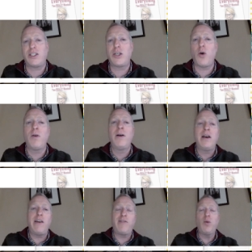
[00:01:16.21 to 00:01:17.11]
So
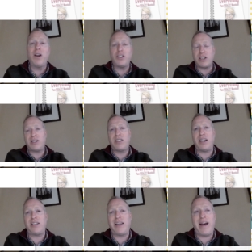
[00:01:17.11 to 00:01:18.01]
if you want to just
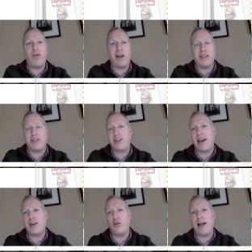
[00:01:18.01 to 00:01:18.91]
sit down and
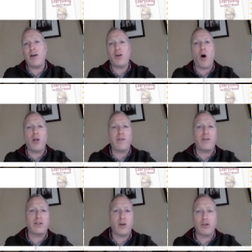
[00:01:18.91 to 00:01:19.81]
schedule out all of
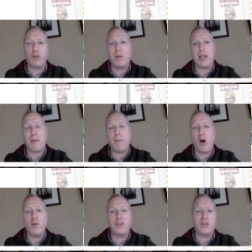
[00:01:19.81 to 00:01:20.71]
your social media
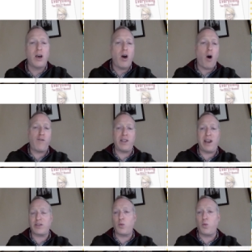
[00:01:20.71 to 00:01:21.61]
posts over the
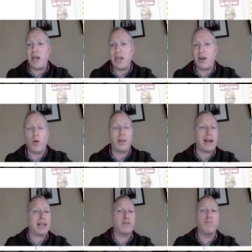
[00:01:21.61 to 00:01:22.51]
next week or the
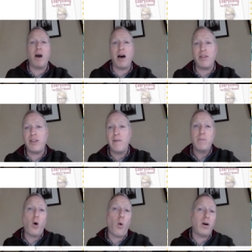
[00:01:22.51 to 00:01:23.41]
next month,
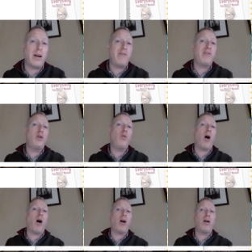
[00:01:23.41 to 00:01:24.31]
or if you
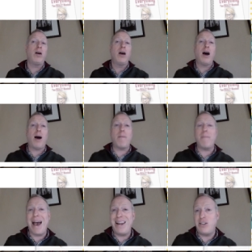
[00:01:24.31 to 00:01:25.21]
are uh,
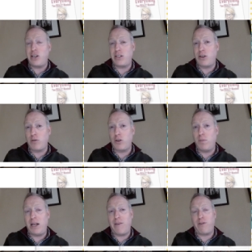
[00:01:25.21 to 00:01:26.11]
managing social
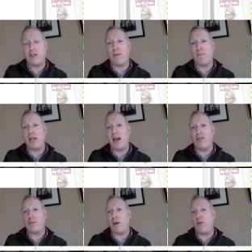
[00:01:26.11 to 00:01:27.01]
media for somebody
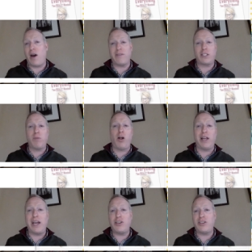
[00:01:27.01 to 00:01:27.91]
else, maybe you have a small
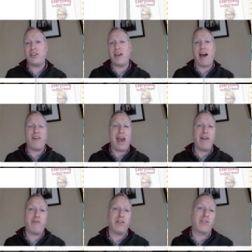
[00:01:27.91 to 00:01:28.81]
agency, you have a
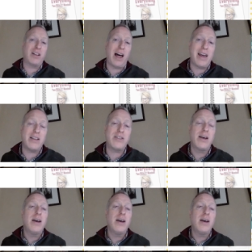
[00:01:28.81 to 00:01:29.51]
handful of clients,